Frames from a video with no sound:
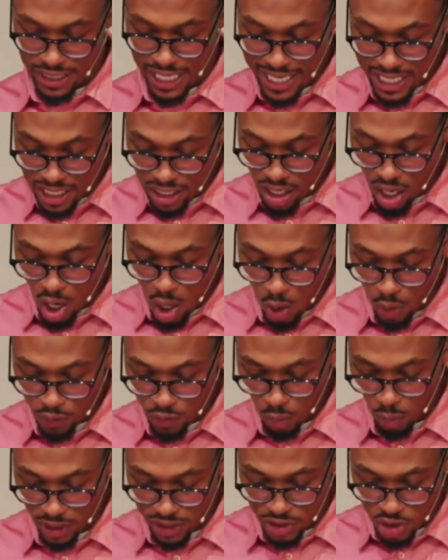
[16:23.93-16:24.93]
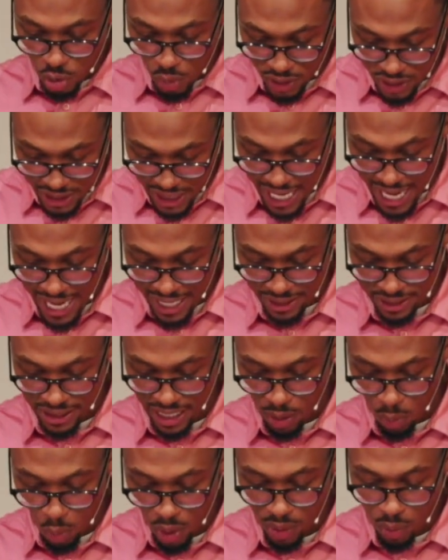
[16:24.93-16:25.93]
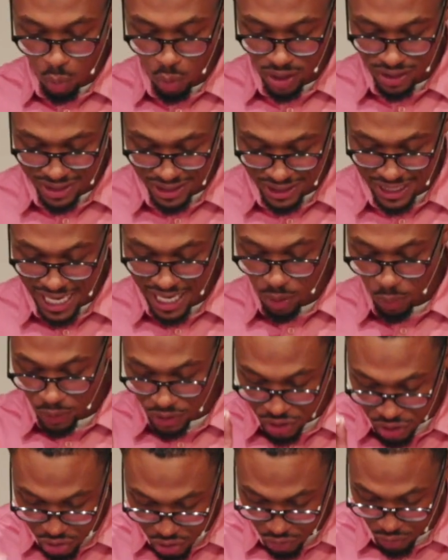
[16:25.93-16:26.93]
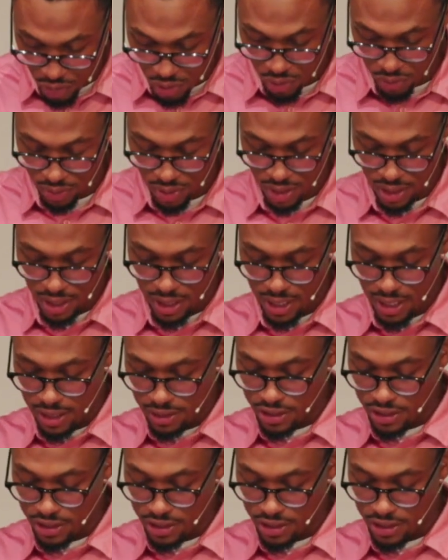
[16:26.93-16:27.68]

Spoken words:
To take an oath was to attest that what one said was true,